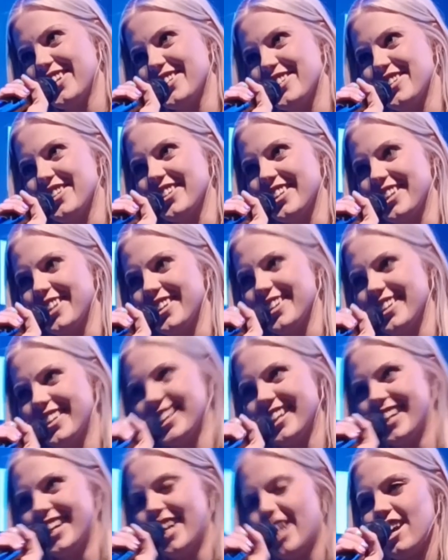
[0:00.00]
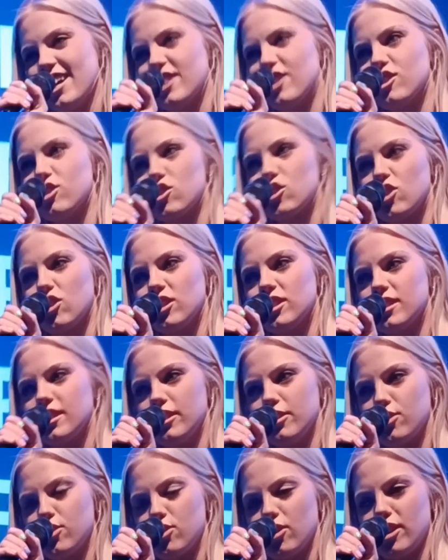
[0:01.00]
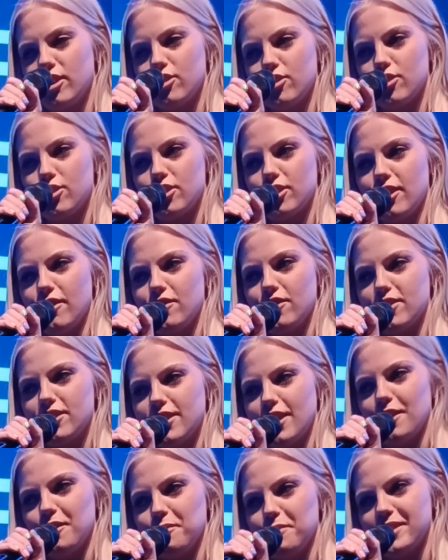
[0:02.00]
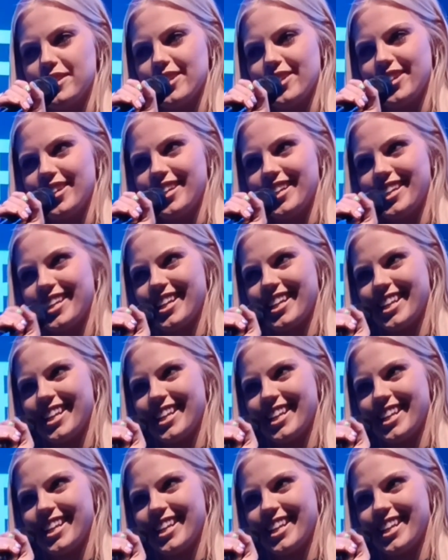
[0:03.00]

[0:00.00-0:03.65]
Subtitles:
That's so cute. This shirt says Strangers to Lovers to Enemies on